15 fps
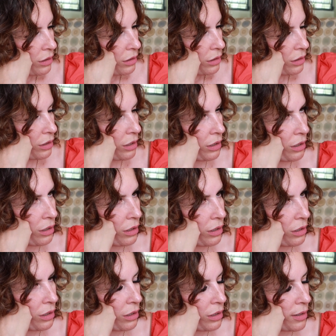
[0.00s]

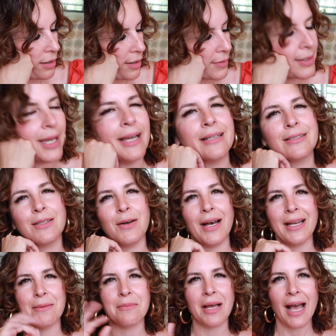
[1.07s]
okay, so
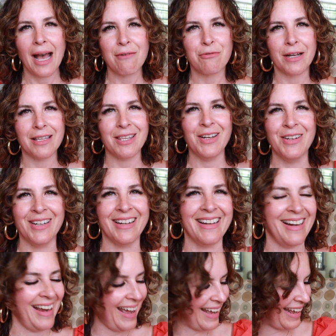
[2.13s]
I'm halfway. I'm
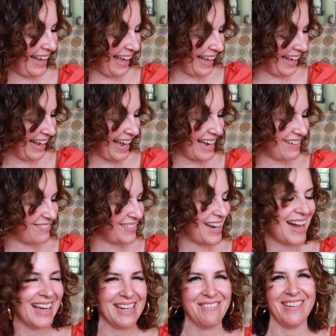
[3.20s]

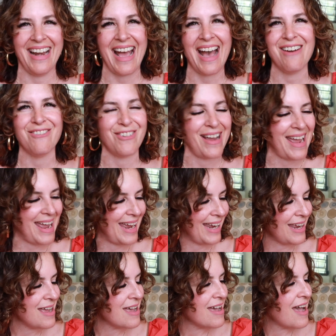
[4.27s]
not even
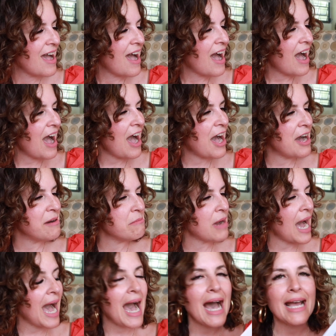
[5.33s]
halfway.
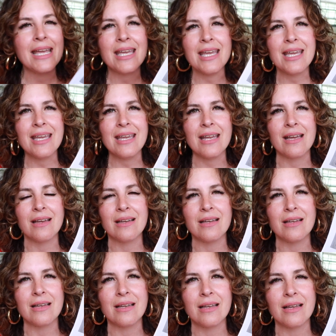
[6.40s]
I
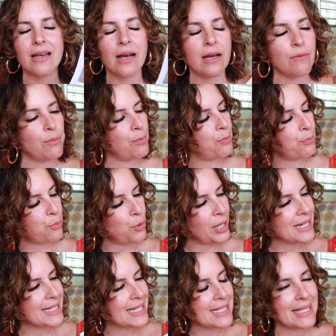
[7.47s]

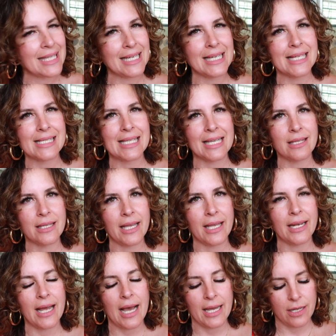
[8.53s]
printed this, and
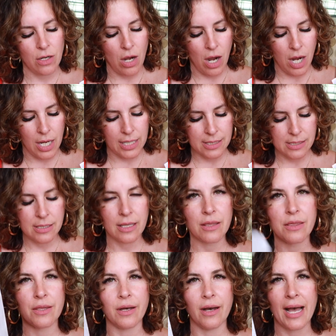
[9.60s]
then I got
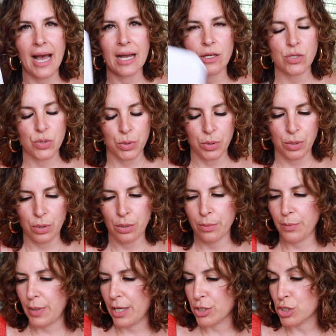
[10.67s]
the
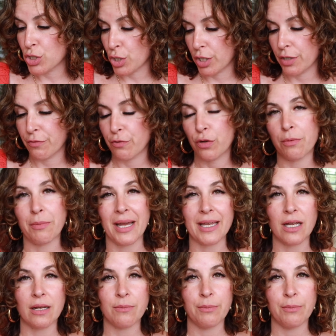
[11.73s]
actual chart for my